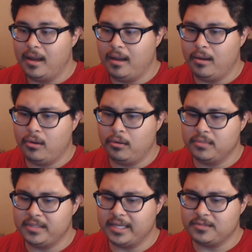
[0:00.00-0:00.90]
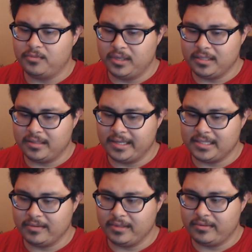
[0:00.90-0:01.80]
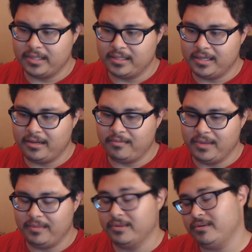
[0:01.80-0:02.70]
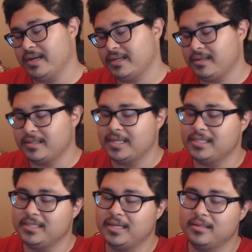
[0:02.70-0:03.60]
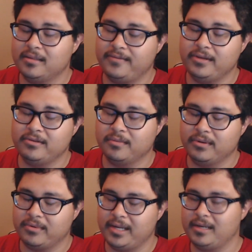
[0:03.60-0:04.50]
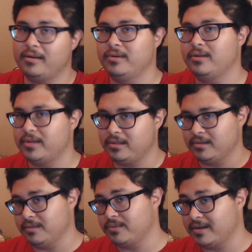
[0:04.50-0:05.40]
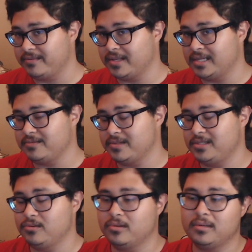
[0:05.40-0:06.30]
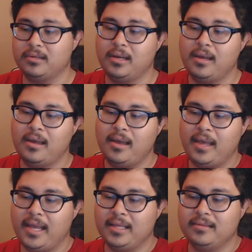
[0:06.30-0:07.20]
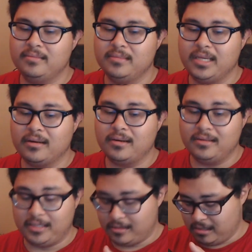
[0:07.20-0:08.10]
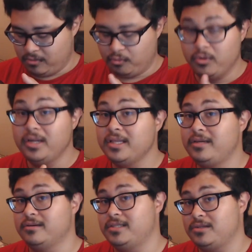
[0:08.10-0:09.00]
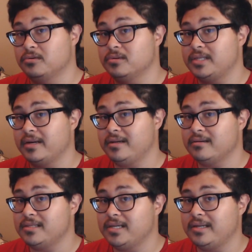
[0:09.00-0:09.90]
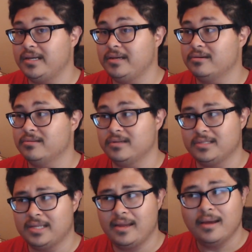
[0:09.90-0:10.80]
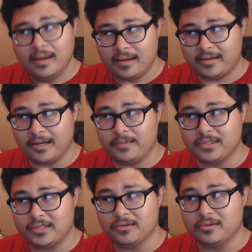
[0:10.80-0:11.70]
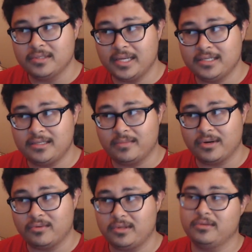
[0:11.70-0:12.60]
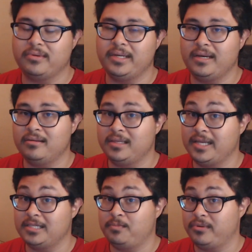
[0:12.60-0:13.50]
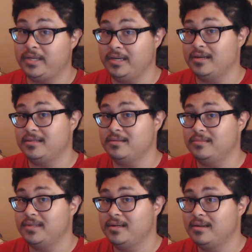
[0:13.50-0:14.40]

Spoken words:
So that's one class I really want to take. Maybe I'll do acting classes again in the future, but right now I really want to do an improv class for sure. And there are really good schools down here in San Diego. There's a couple schools and some are world renowned, and that's pretty awesome.